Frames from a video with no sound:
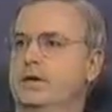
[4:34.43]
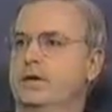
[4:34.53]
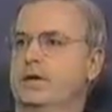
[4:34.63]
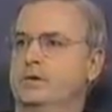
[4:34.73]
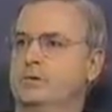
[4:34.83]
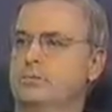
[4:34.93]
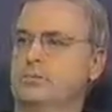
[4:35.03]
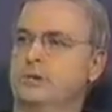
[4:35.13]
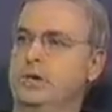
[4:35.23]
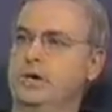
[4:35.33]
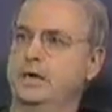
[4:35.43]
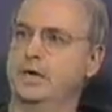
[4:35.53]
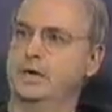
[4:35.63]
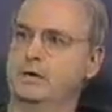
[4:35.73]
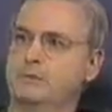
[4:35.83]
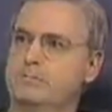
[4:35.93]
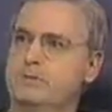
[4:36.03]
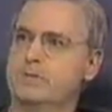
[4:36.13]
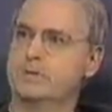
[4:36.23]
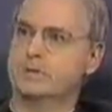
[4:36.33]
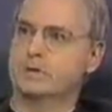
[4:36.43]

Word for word: And we have in this